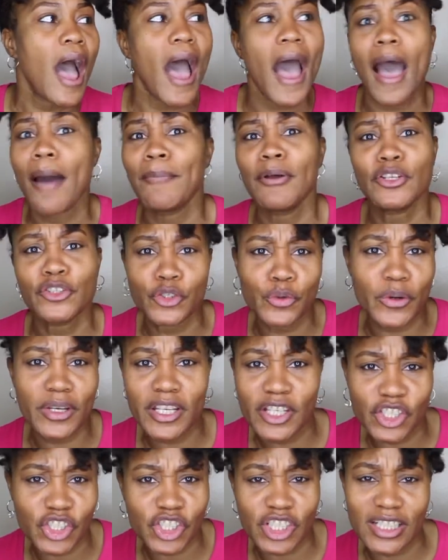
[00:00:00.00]
I've been doing
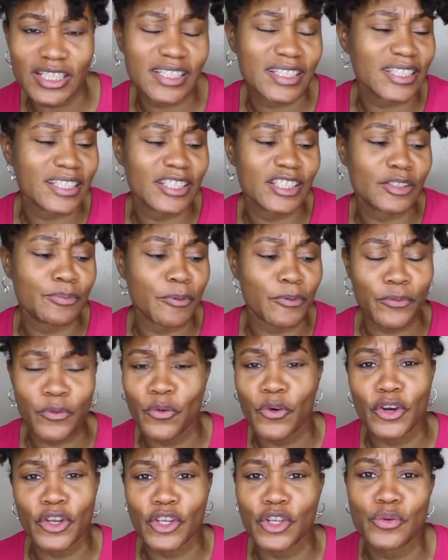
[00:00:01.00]
this shit since
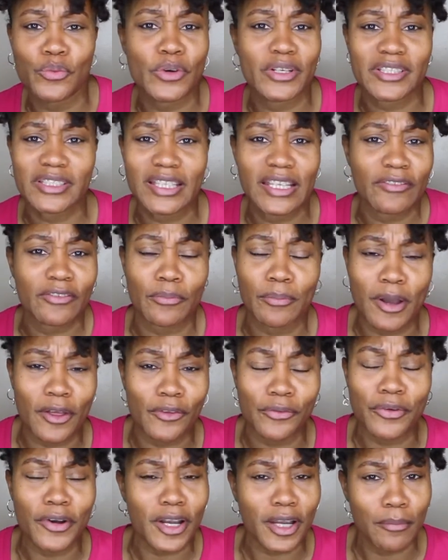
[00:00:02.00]
before you was even
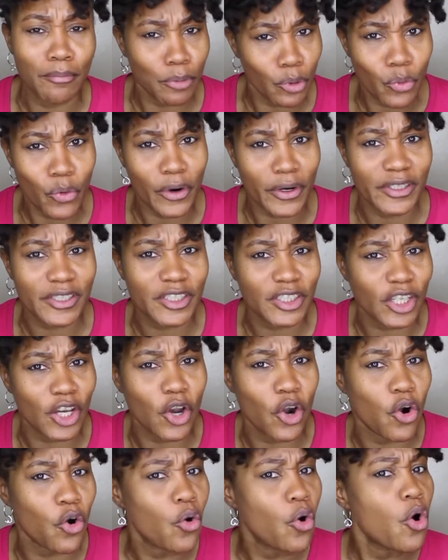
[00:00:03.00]
motherfucking born.
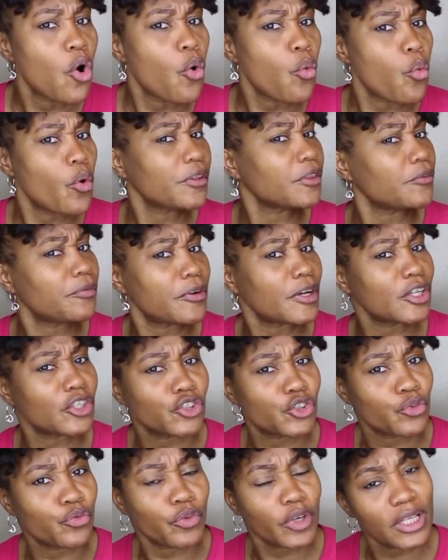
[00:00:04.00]
So what the fuck
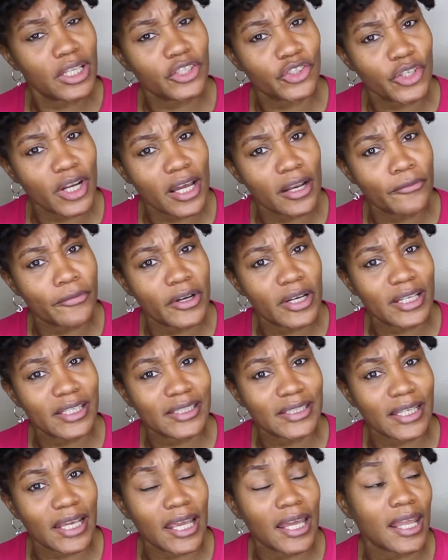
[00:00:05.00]
is you really trying to fucking
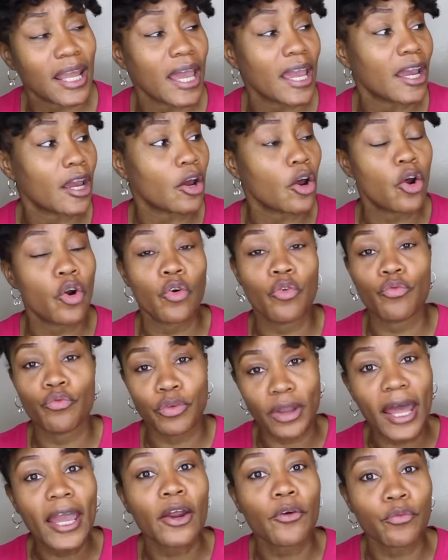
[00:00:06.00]
say? Like
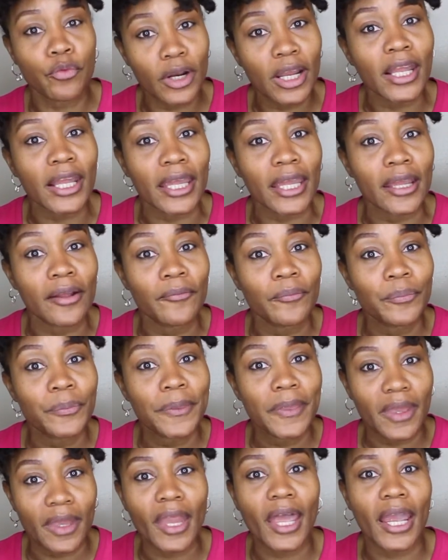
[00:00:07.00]
really?
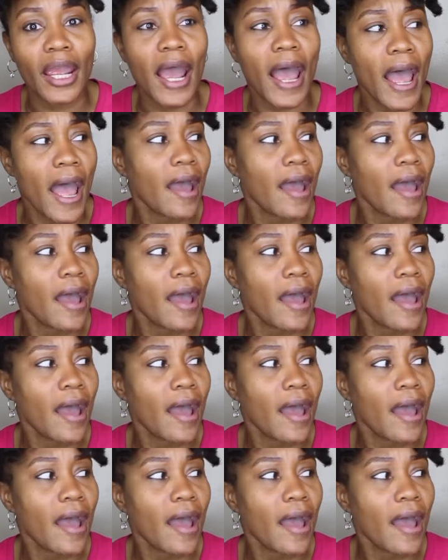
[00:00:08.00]
Like